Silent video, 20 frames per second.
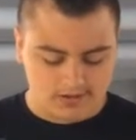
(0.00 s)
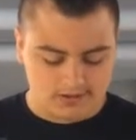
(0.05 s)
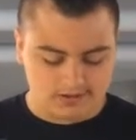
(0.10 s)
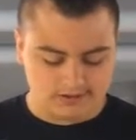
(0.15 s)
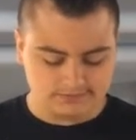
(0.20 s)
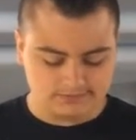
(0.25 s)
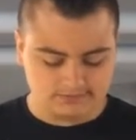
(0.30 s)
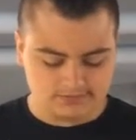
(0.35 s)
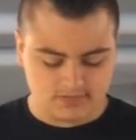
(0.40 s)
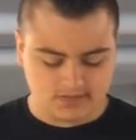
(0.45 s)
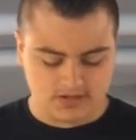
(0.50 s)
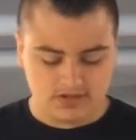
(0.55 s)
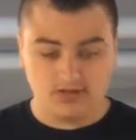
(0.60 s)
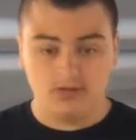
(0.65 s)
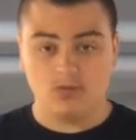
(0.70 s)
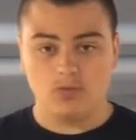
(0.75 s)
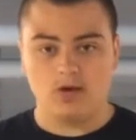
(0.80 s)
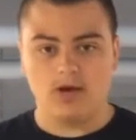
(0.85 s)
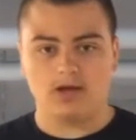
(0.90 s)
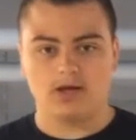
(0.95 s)
And
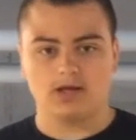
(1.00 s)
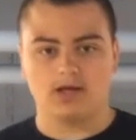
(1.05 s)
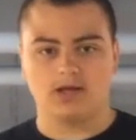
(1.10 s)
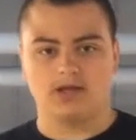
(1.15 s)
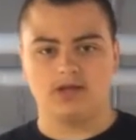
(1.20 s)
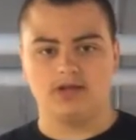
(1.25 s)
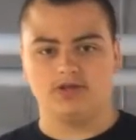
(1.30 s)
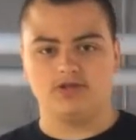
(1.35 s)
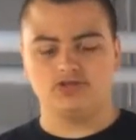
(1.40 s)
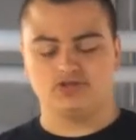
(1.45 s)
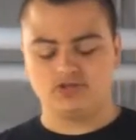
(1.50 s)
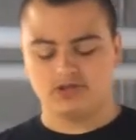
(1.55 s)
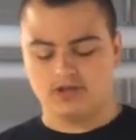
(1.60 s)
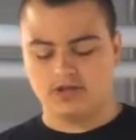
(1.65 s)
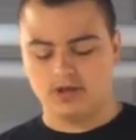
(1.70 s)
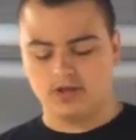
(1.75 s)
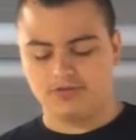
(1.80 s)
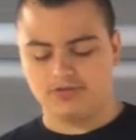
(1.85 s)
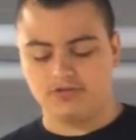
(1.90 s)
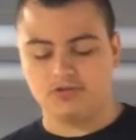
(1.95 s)
you usually
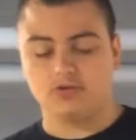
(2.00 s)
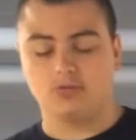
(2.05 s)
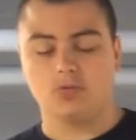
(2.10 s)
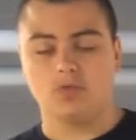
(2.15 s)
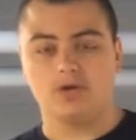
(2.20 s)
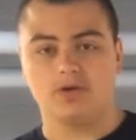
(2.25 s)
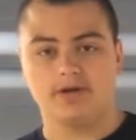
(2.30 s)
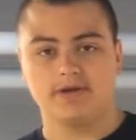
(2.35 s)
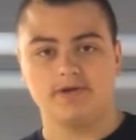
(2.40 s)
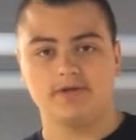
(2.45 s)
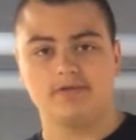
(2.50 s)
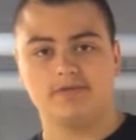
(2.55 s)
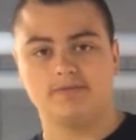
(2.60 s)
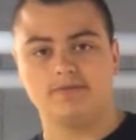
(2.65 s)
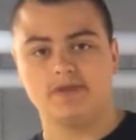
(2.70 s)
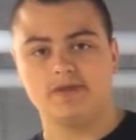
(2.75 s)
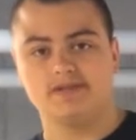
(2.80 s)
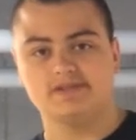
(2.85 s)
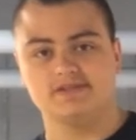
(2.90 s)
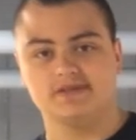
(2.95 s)
cut through wood
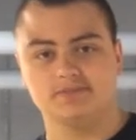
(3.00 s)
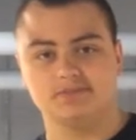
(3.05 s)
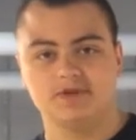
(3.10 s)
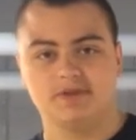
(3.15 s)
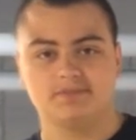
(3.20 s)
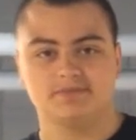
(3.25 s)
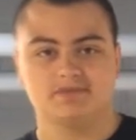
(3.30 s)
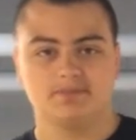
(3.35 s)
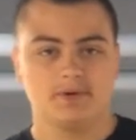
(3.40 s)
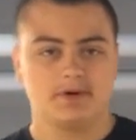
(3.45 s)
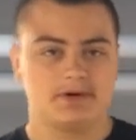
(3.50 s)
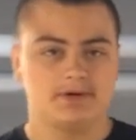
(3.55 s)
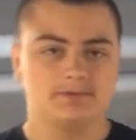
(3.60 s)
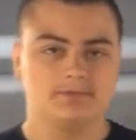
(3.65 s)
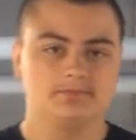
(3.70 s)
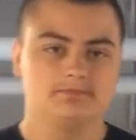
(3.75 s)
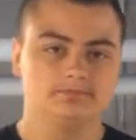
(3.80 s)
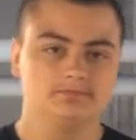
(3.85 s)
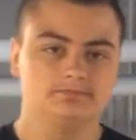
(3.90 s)
and sometimes pipe.